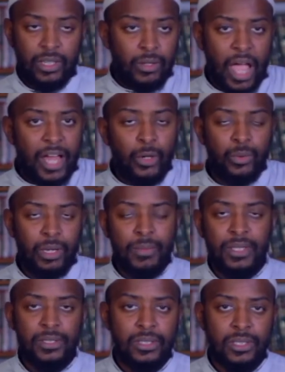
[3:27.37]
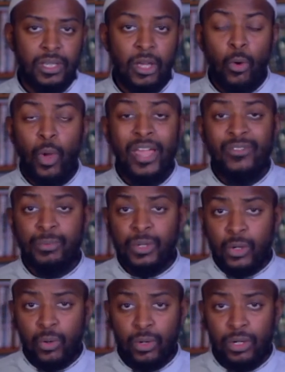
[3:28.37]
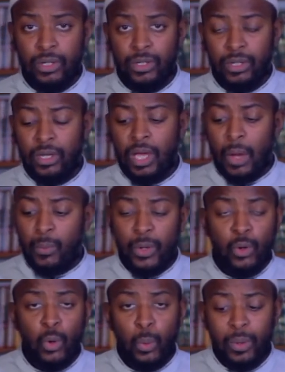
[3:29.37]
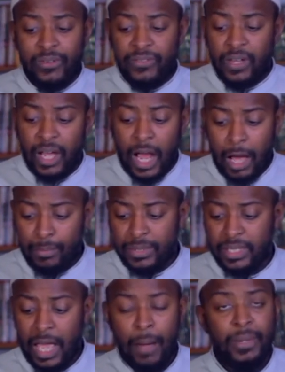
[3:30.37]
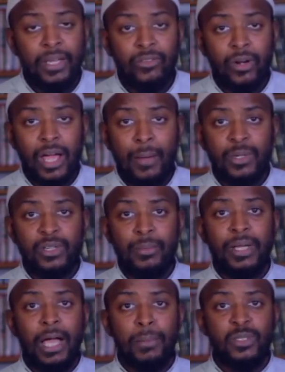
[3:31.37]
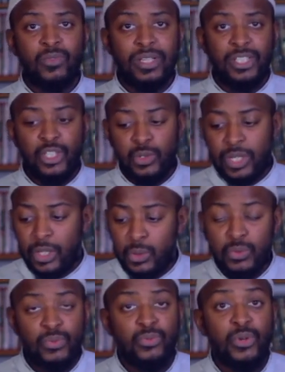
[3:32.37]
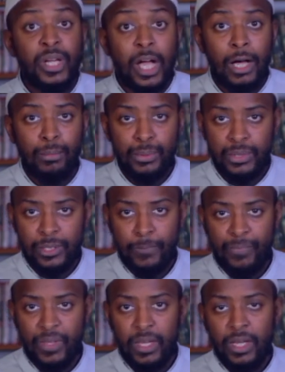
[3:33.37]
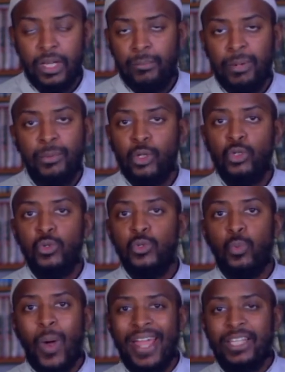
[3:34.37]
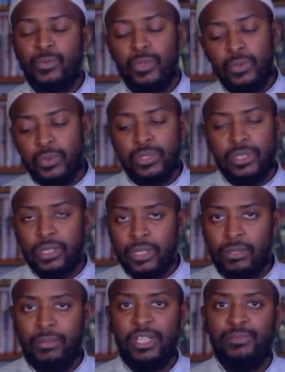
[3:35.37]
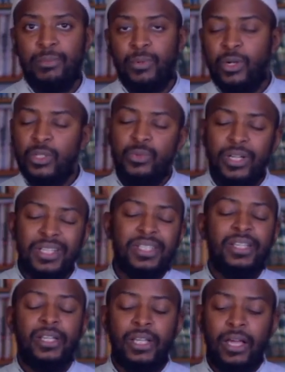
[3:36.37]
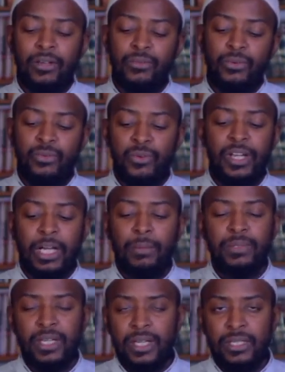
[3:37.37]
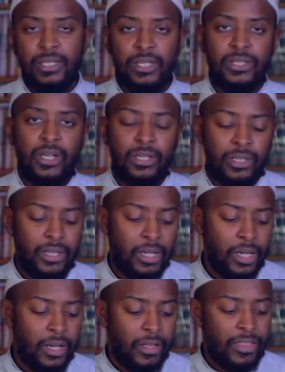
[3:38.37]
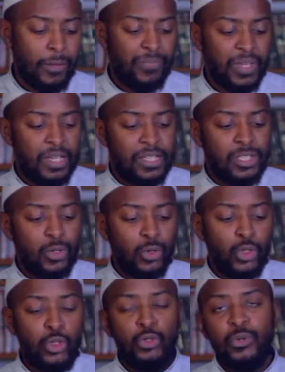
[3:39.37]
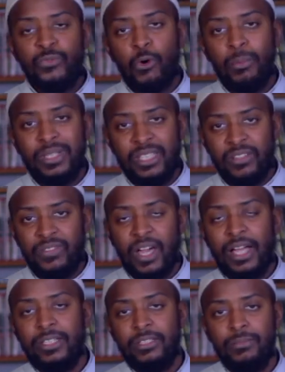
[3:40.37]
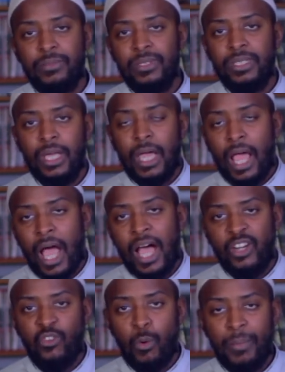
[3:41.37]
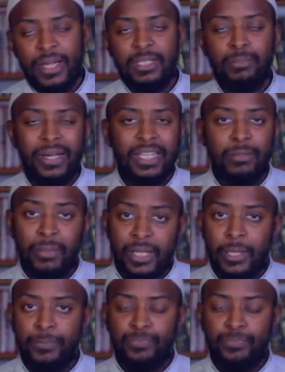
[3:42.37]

I know what that means. Even when we cook with cups. How many cups of rice did you use? I use 3 cups. People don't use weight, we use measurement, because we understand that 3 cups is a certain thing. So uniformity of the items, kind of what makes money.